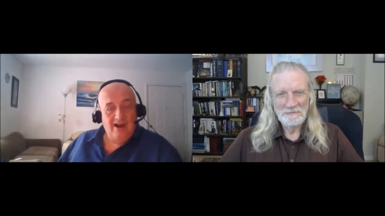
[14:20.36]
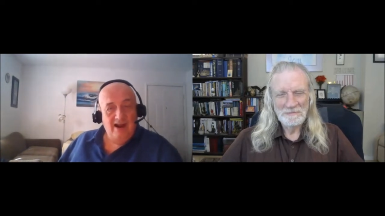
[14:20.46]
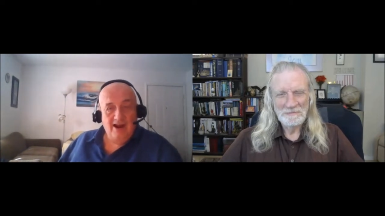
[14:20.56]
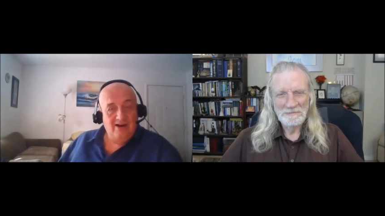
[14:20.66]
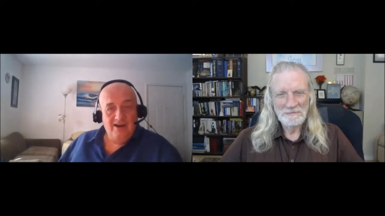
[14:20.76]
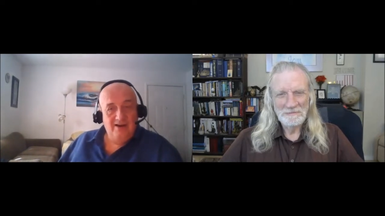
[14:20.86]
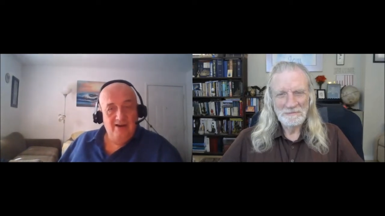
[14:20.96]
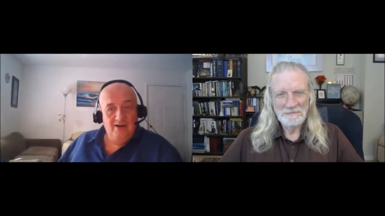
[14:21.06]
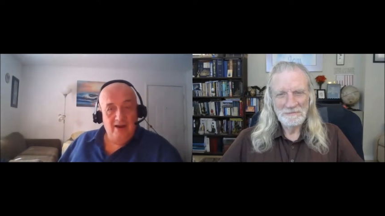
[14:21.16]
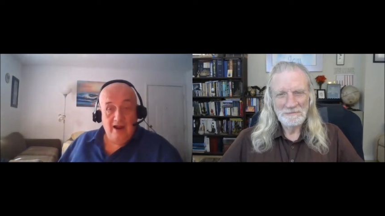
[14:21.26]
Speaker 1: how can
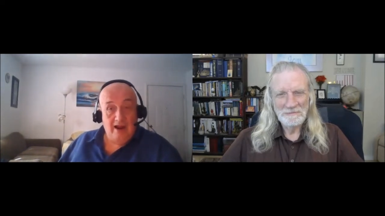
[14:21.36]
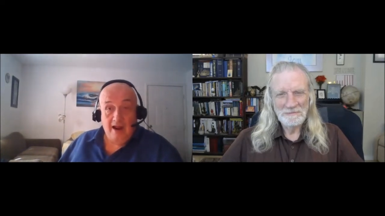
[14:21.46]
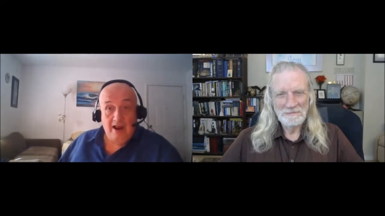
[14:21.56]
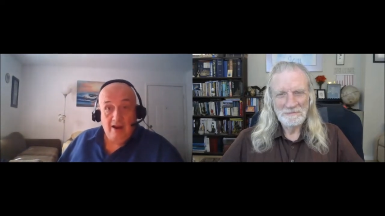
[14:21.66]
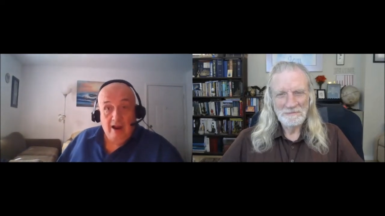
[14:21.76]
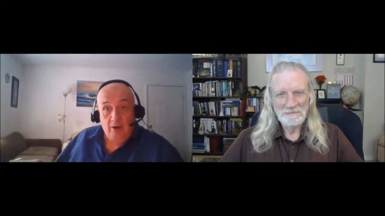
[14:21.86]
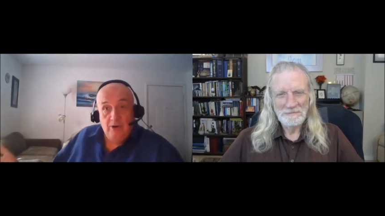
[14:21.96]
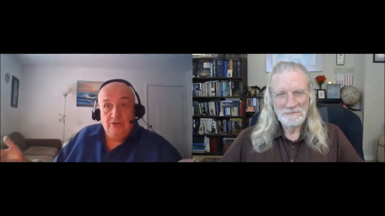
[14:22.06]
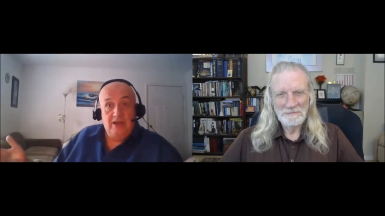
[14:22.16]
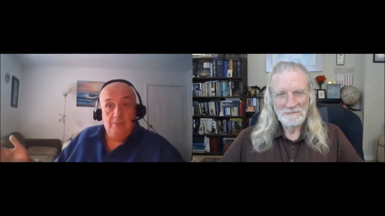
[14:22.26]
I, I
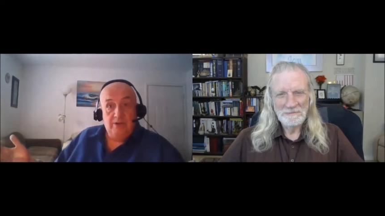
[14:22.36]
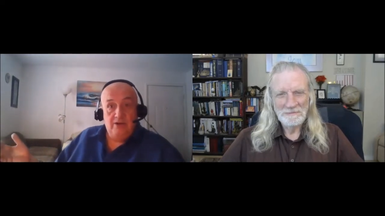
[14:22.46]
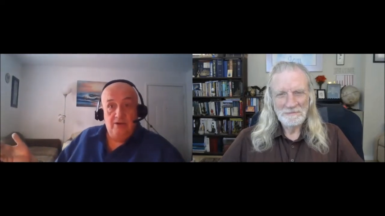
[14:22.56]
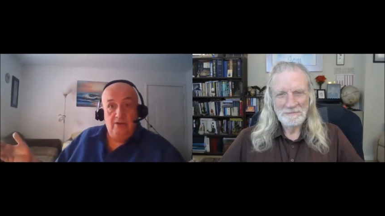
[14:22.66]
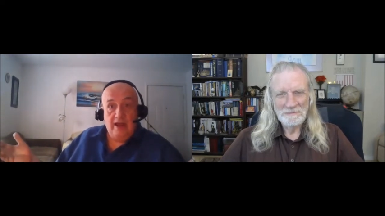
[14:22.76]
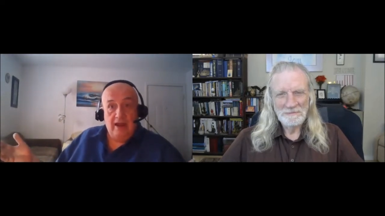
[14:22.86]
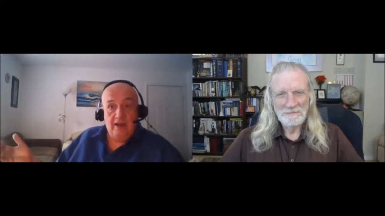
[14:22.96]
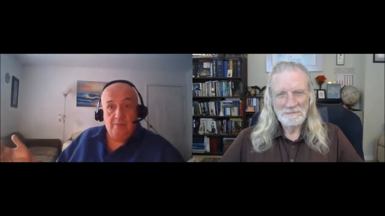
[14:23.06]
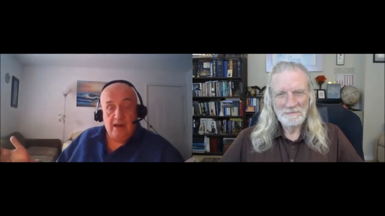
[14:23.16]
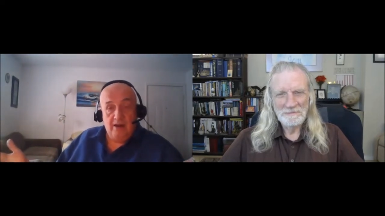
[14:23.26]
wasn't able to do that in
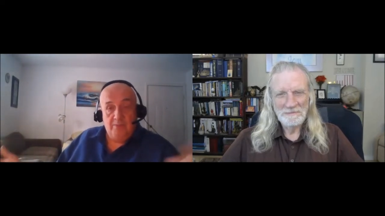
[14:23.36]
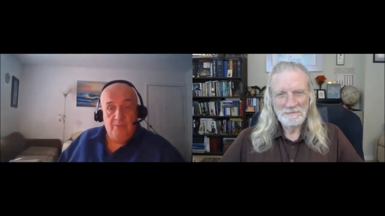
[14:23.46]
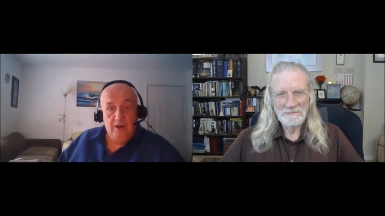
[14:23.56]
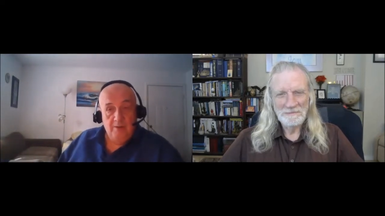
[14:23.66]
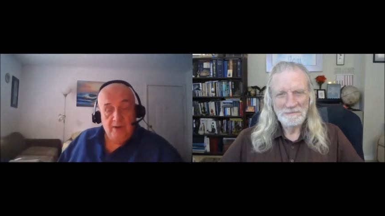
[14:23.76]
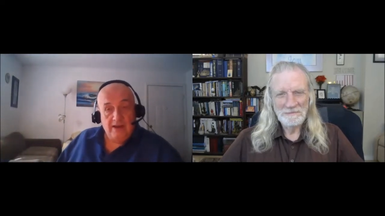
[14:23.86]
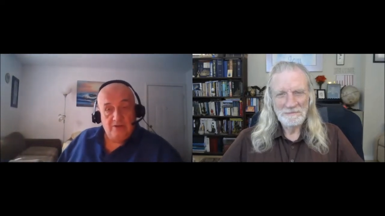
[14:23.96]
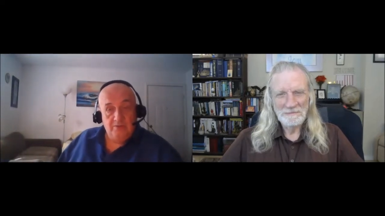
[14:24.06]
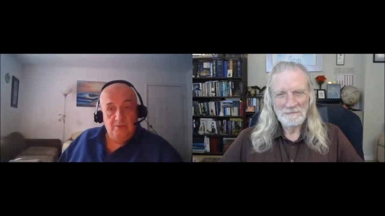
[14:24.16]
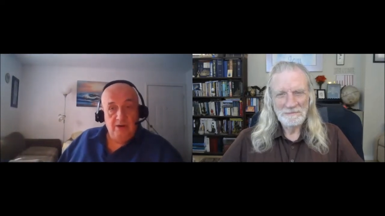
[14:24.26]
my
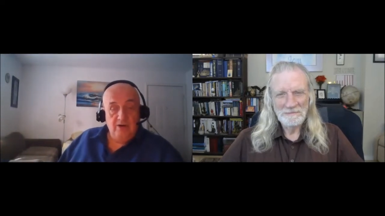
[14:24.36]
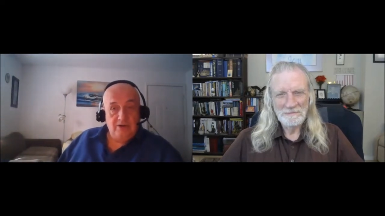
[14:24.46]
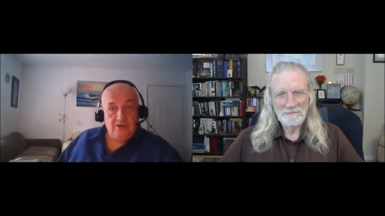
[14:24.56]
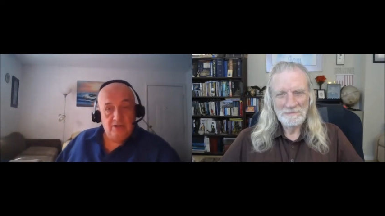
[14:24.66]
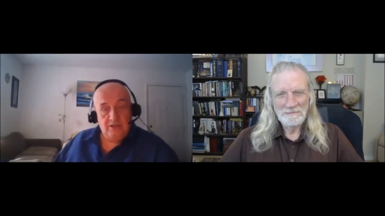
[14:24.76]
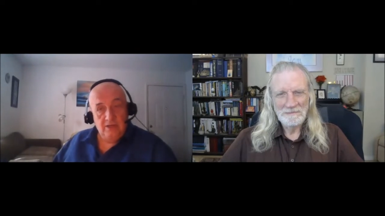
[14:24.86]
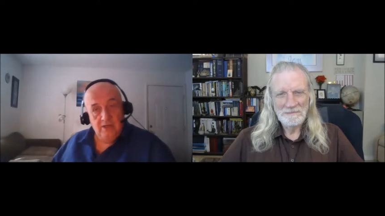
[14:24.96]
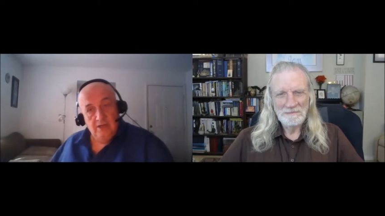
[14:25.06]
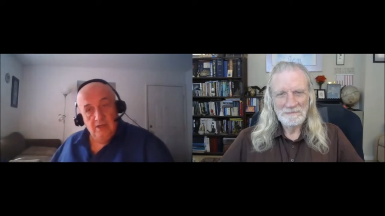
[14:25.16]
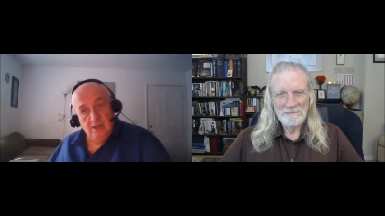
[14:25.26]
past marriages
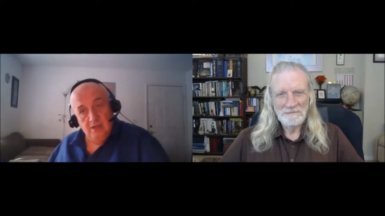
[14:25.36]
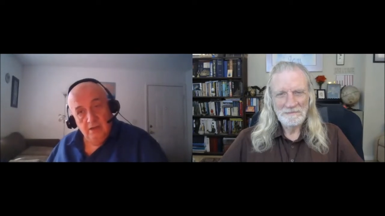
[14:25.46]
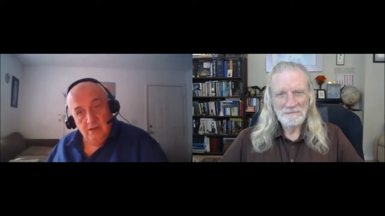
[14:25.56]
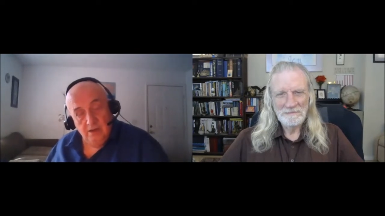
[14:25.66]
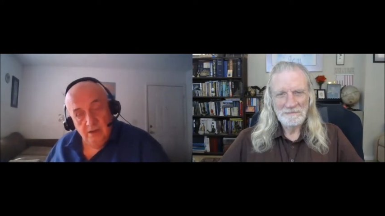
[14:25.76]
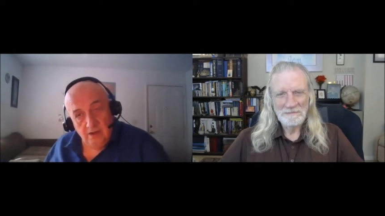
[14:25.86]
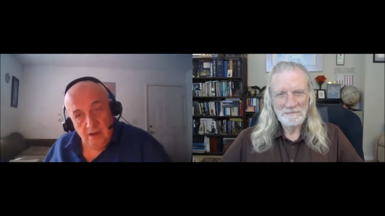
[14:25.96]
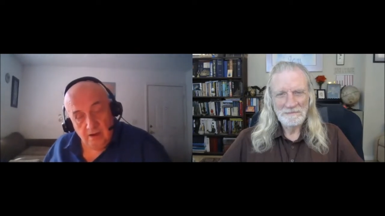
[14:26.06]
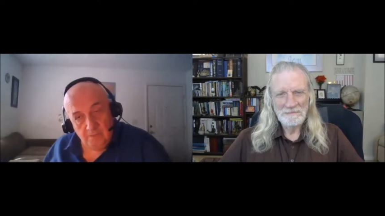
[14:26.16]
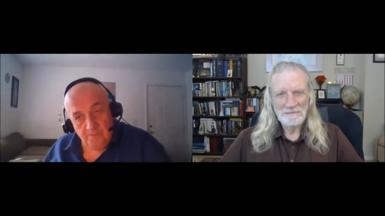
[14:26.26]
you
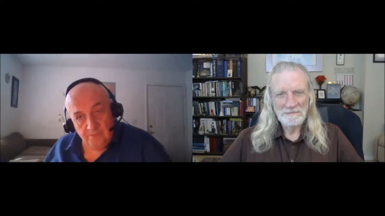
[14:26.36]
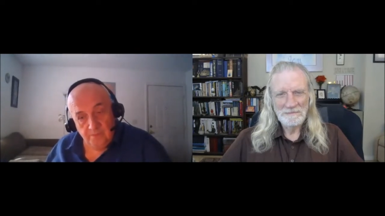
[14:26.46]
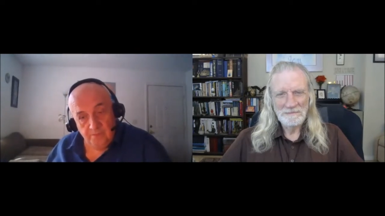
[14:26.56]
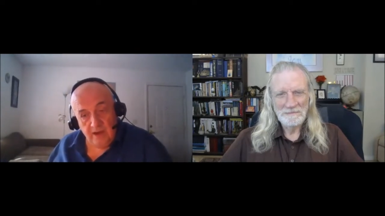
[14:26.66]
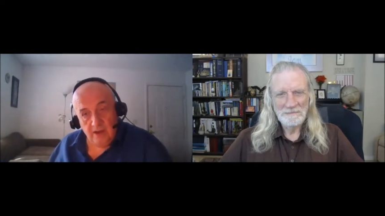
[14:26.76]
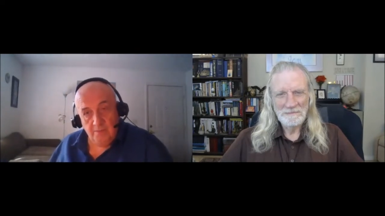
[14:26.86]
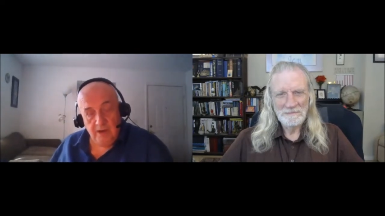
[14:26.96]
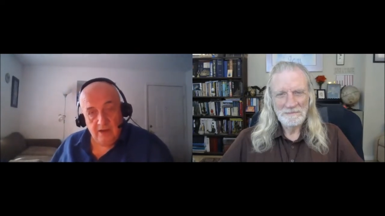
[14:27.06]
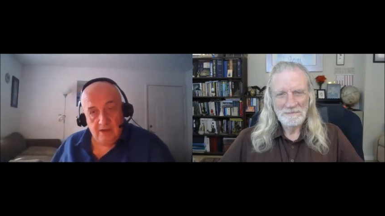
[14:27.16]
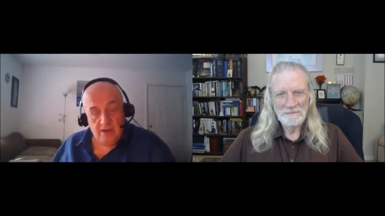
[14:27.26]
know be it
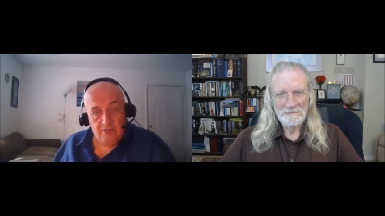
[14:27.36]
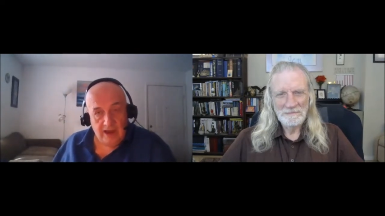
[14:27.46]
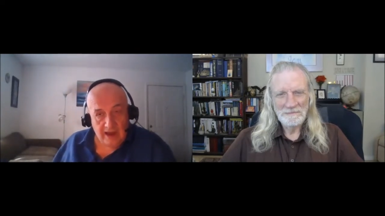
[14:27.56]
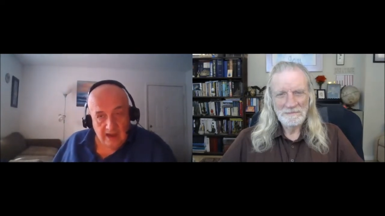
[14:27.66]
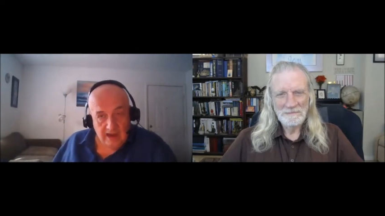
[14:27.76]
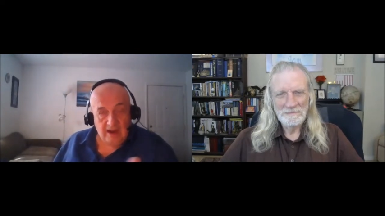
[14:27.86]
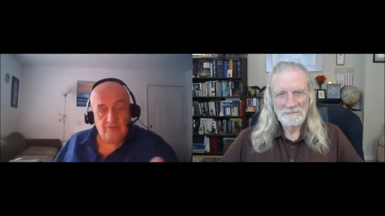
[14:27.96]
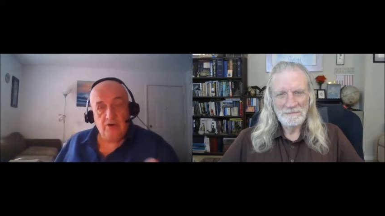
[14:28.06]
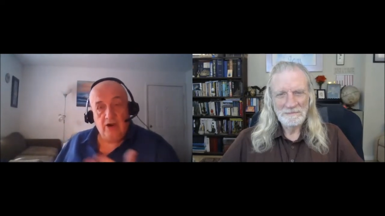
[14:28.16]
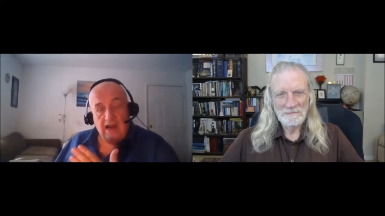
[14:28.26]
be it that they left
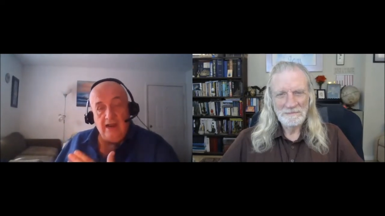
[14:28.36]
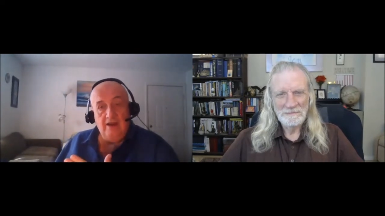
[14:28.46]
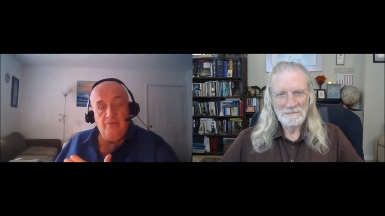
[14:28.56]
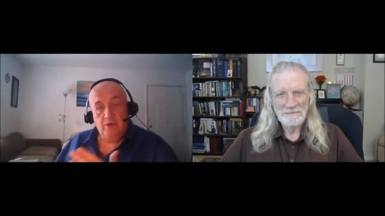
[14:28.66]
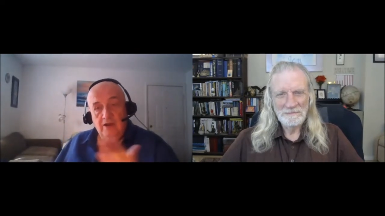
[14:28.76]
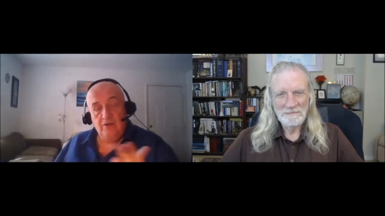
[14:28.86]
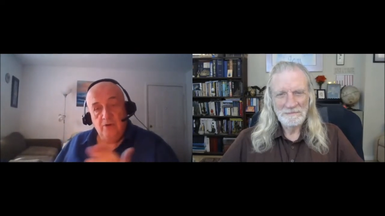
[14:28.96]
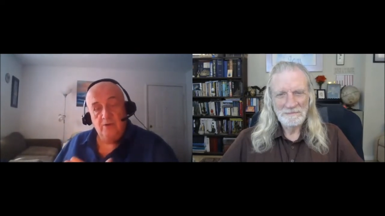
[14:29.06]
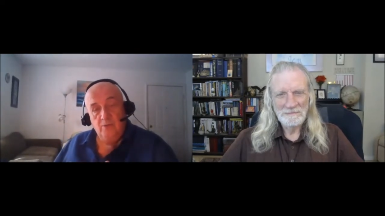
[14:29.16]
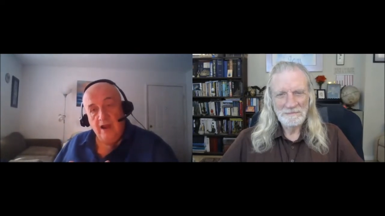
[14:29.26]
or I left, whatever,
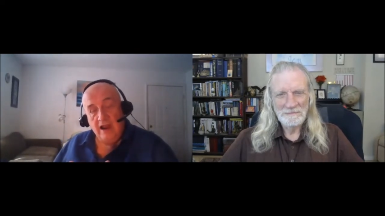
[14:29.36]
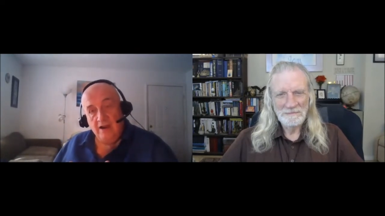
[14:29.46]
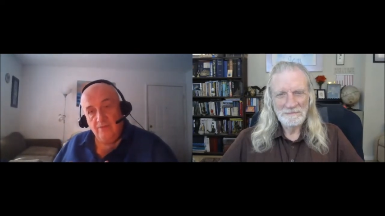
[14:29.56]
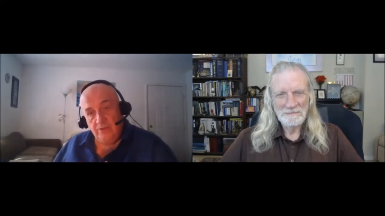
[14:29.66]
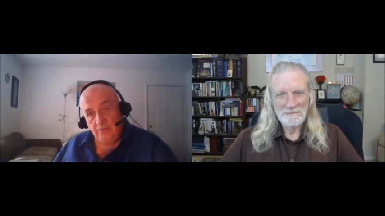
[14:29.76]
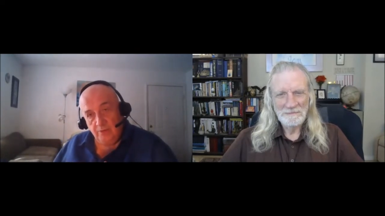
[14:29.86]
however the